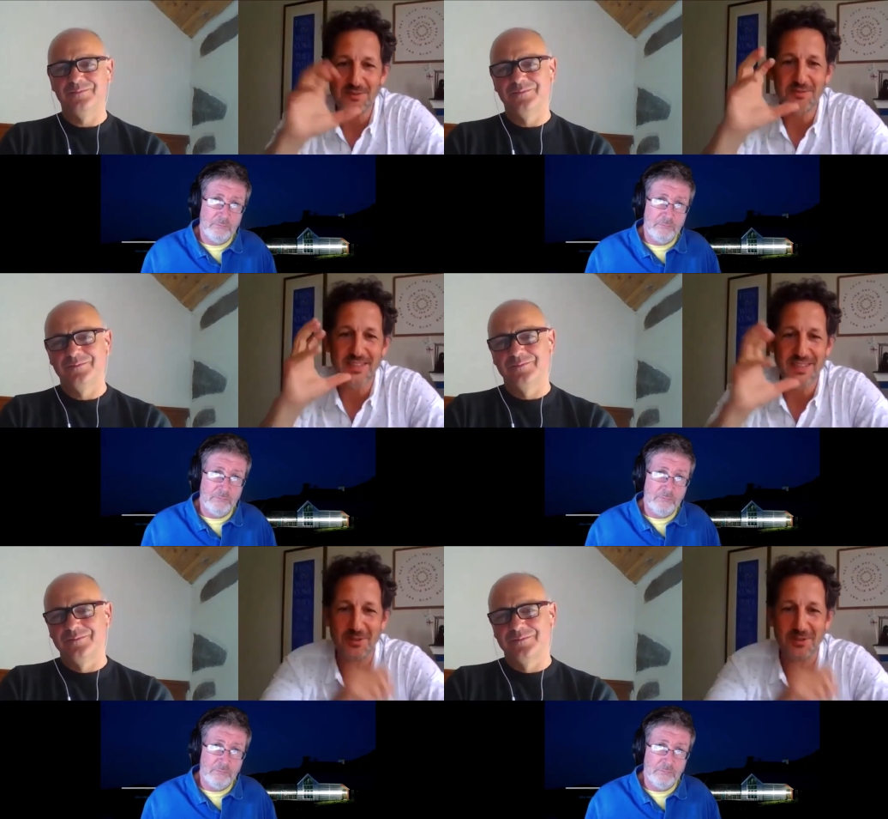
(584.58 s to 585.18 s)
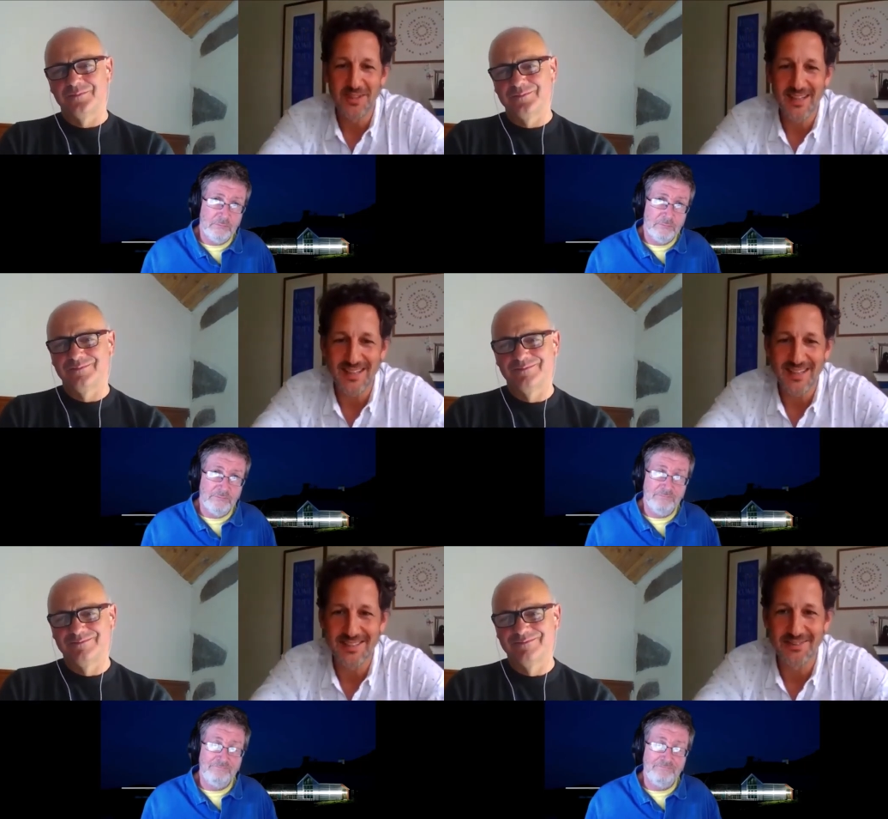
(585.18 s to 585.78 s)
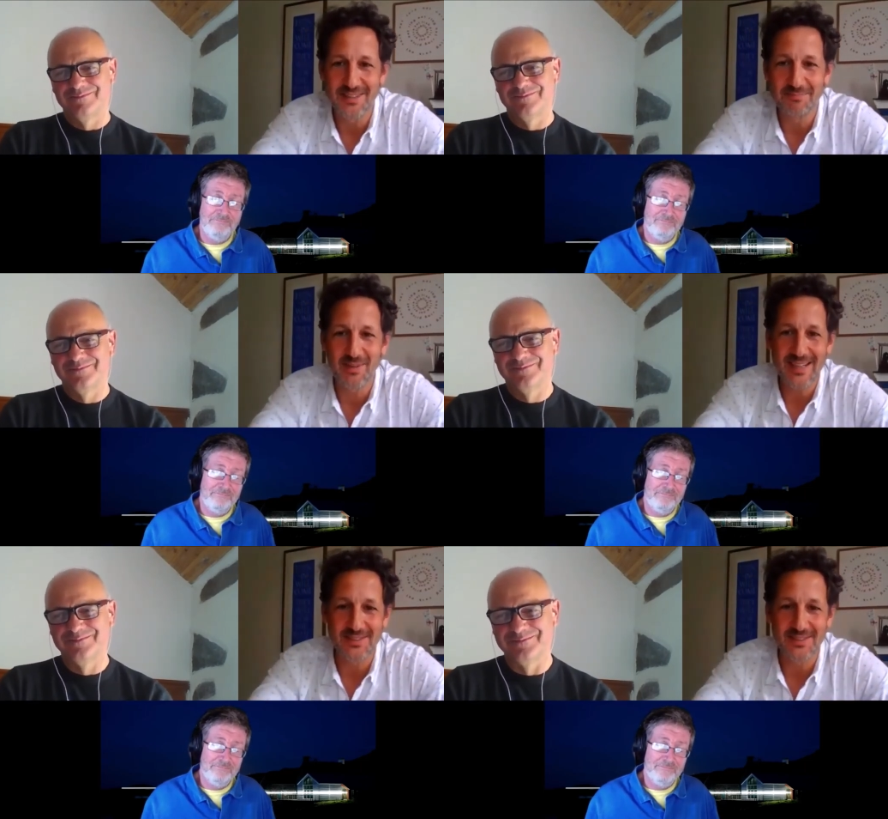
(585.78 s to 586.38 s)
Speaker 1: enough to give you a great
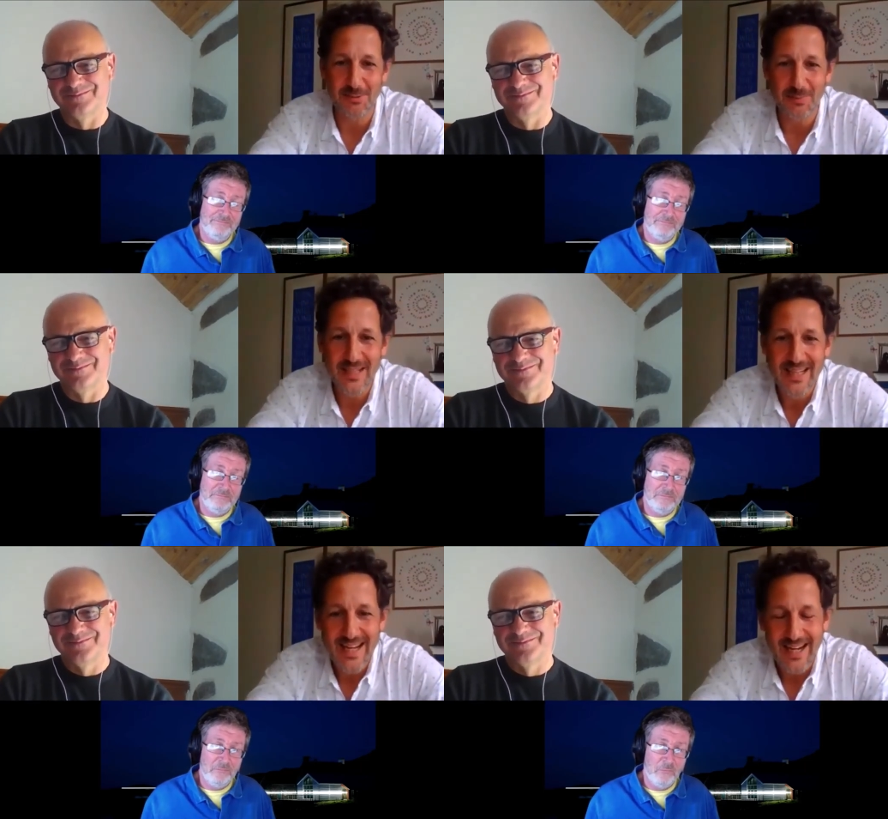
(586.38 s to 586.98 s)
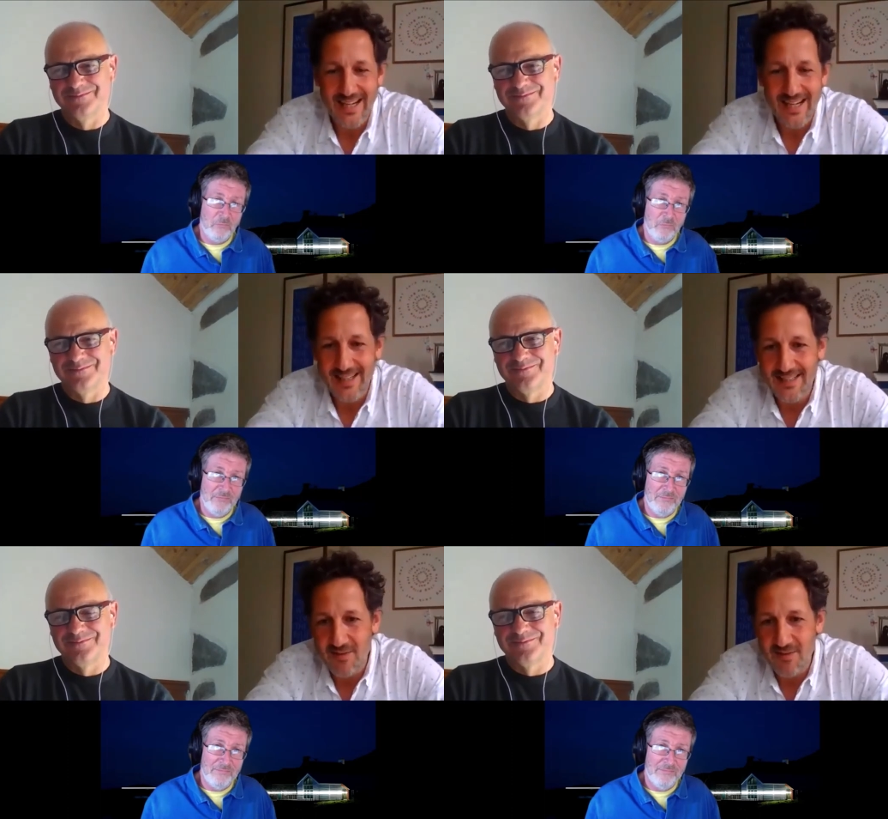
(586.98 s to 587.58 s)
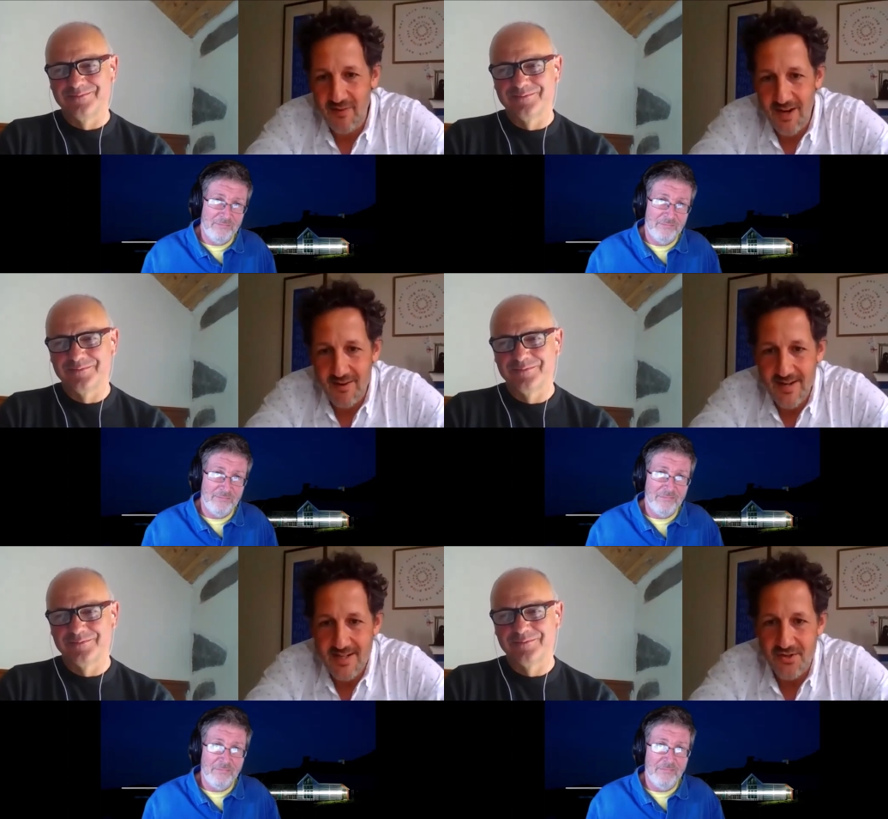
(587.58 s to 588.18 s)
backdrop, and it's a
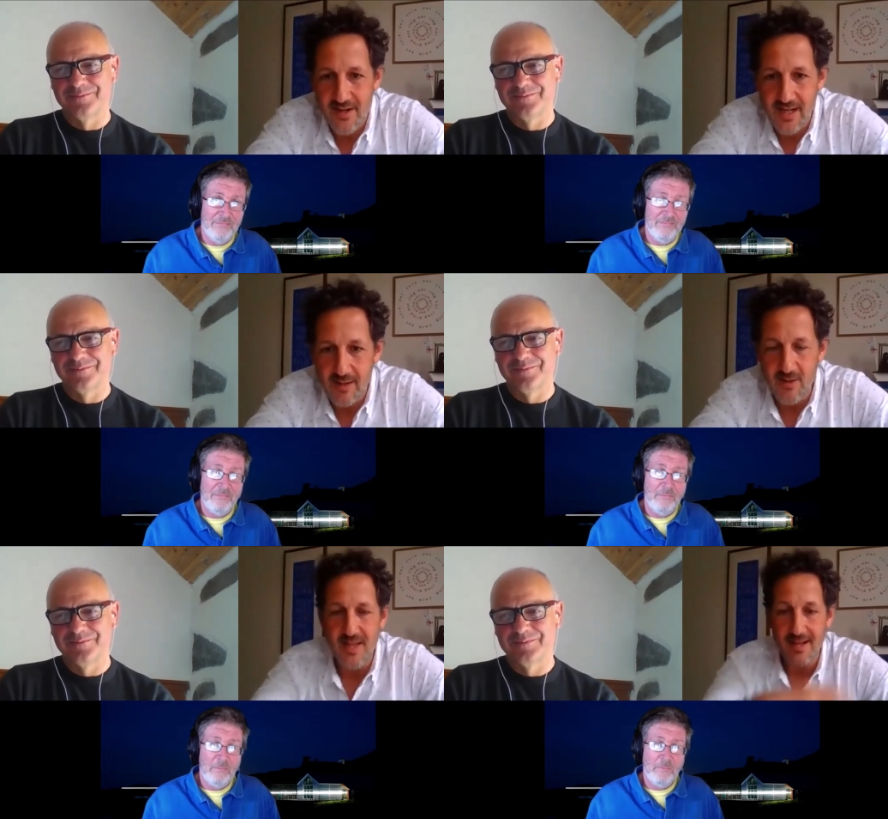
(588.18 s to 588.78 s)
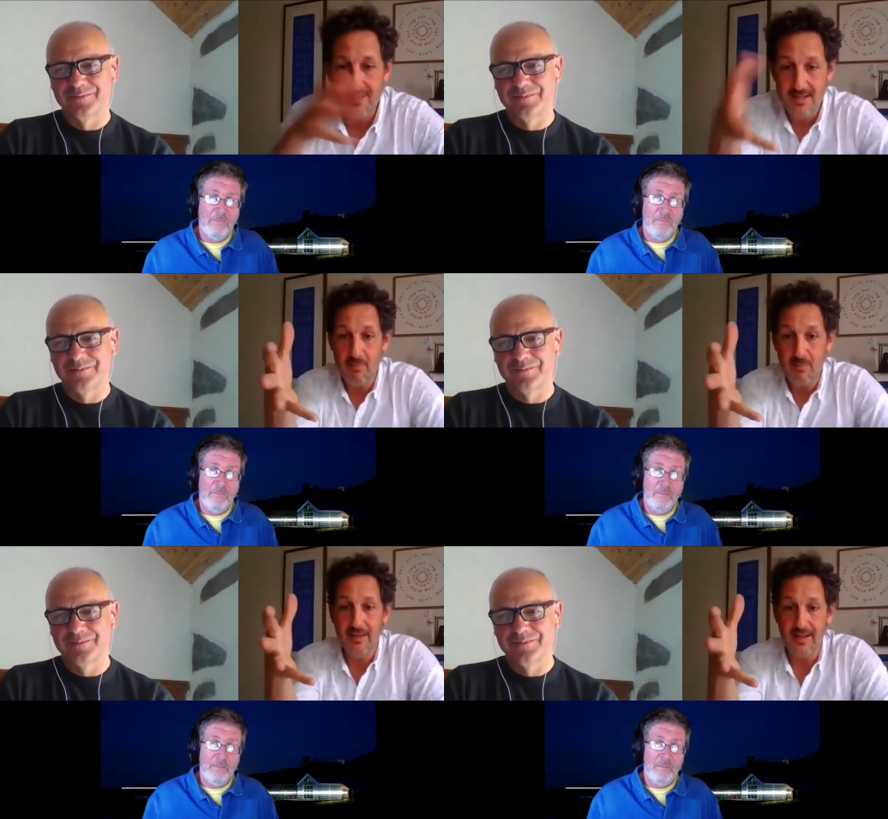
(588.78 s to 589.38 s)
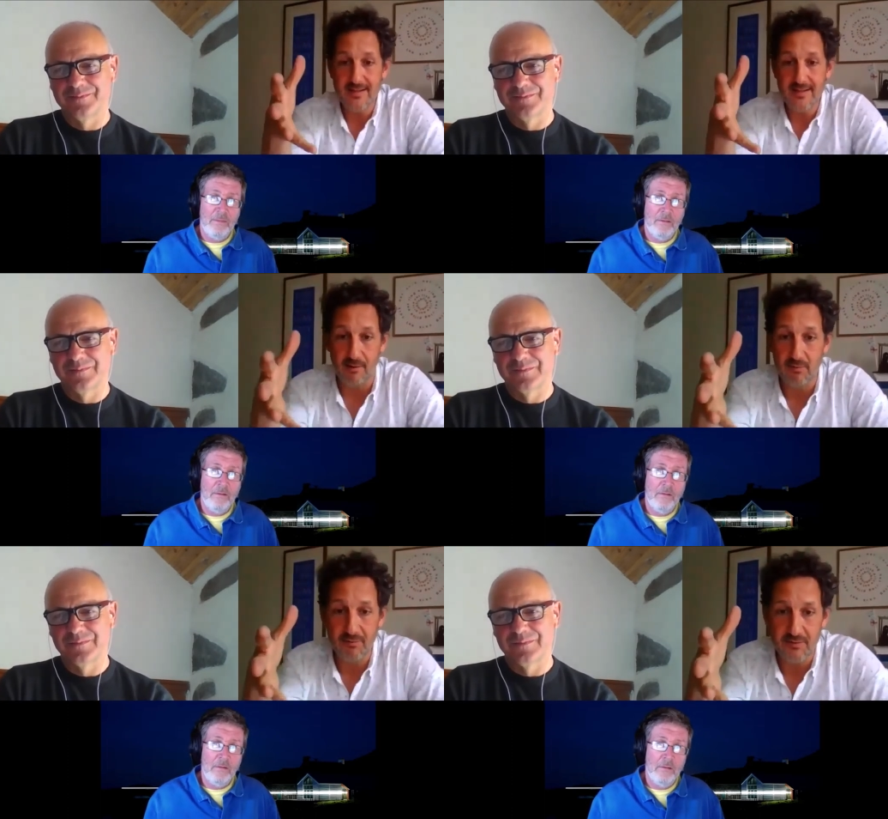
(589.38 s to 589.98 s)
very striking image. That's the building
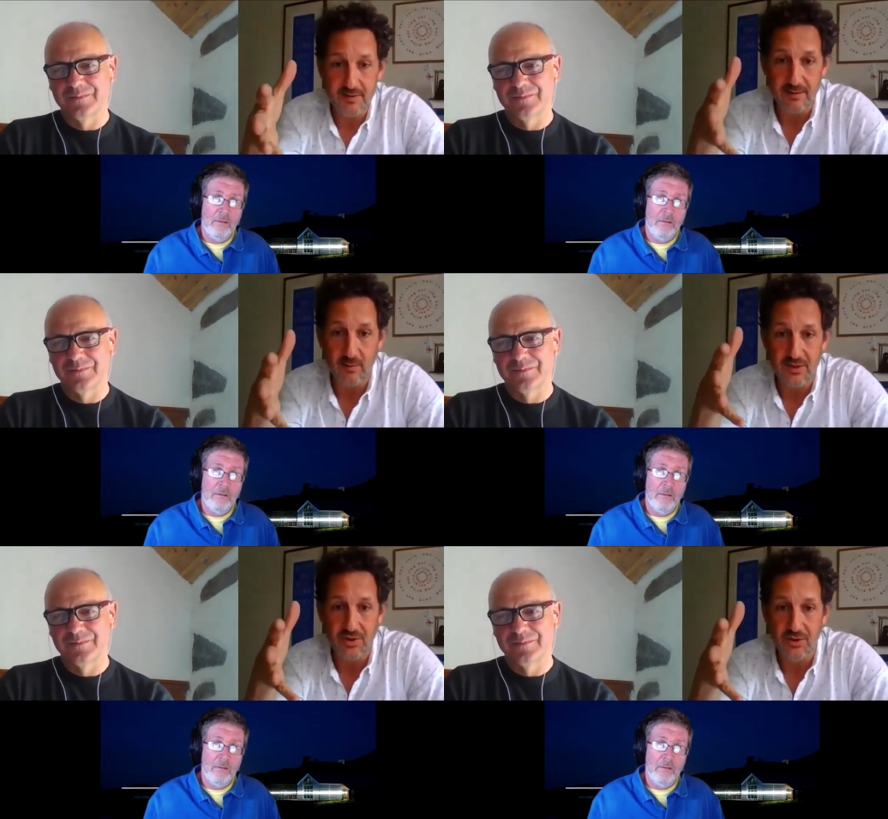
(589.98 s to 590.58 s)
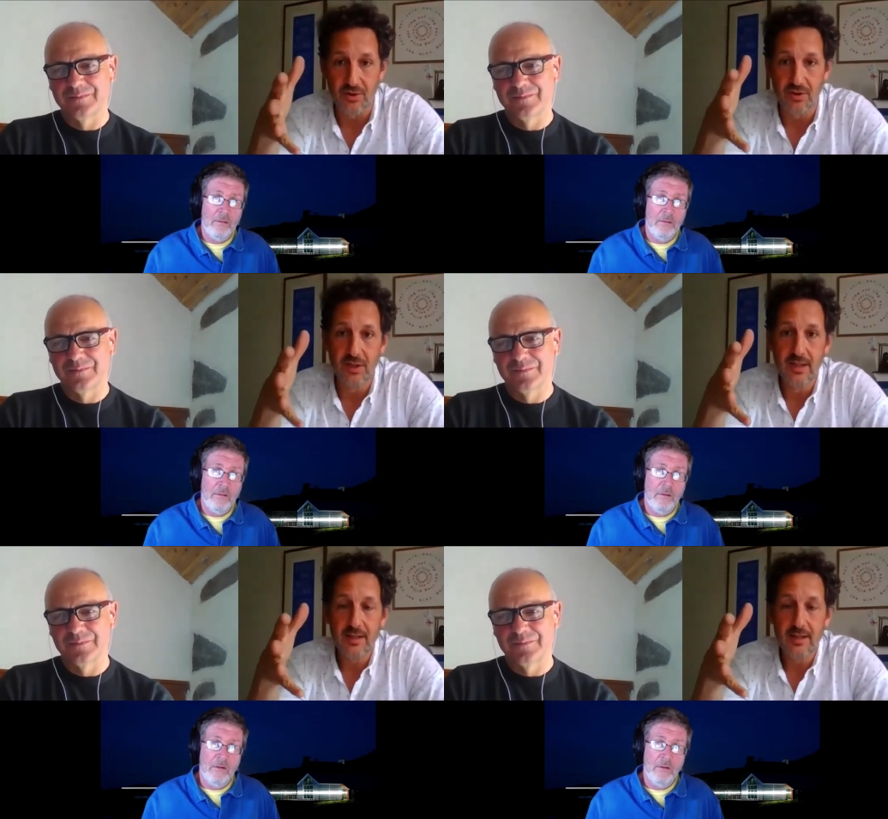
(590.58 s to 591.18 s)
itself in which your